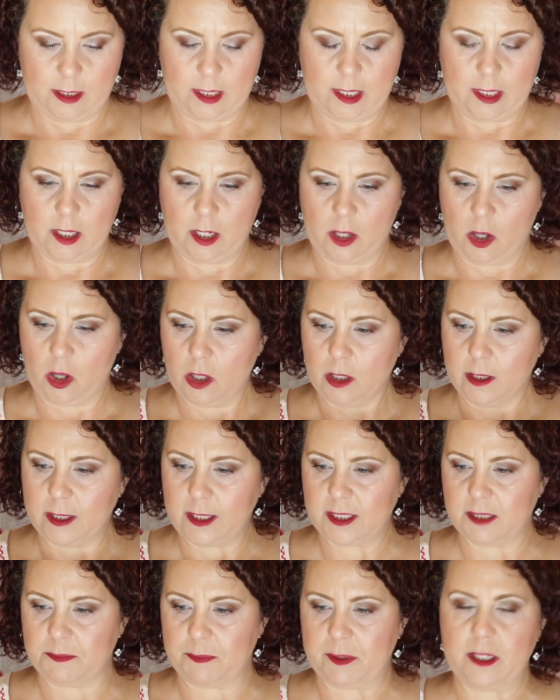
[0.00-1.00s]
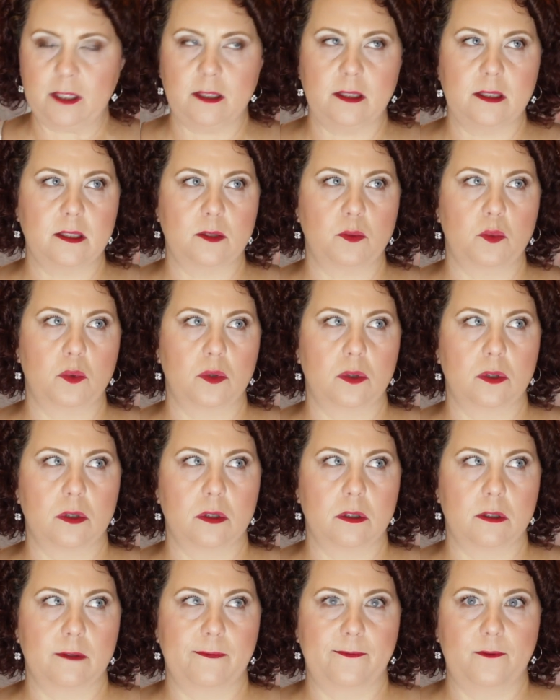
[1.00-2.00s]
And all these pieces
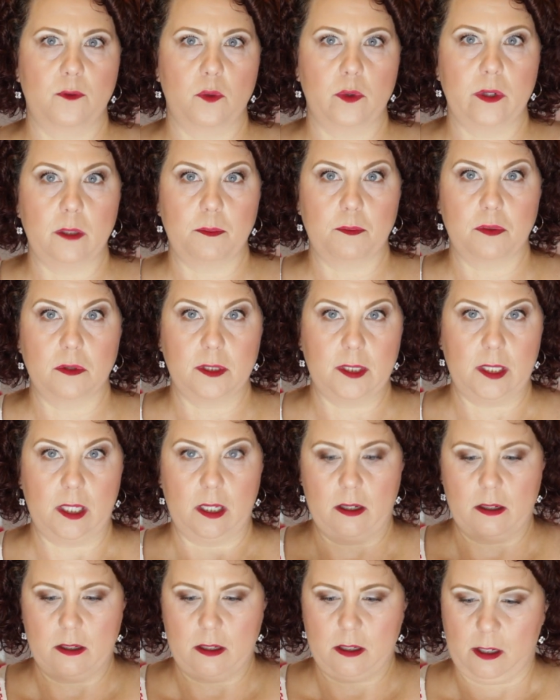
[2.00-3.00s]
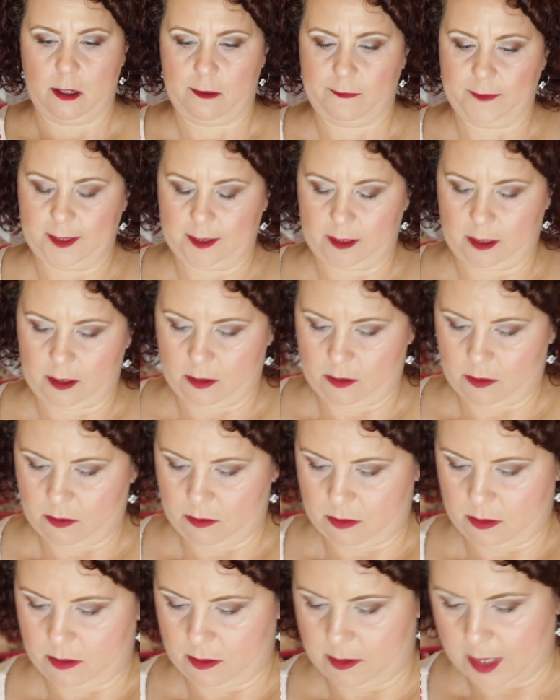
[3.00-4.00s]
were 40% off, so
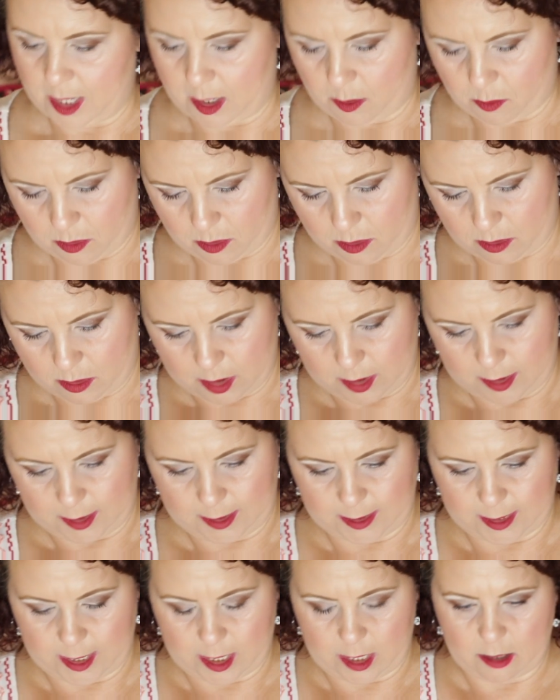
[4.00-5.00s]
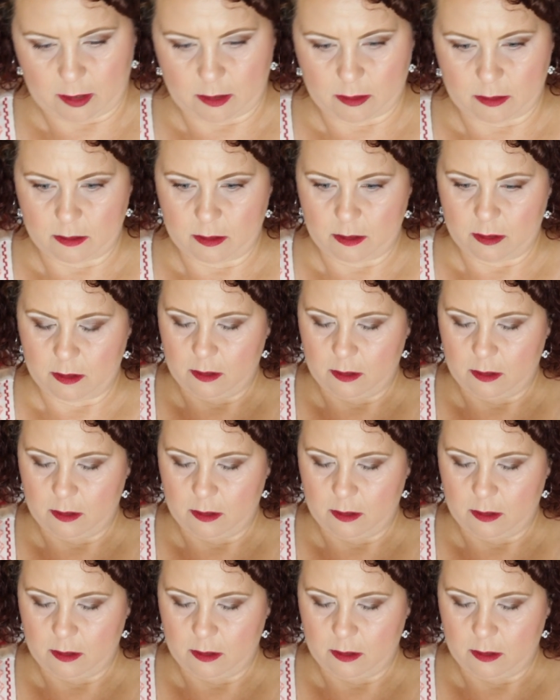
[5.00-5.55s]
they were on sale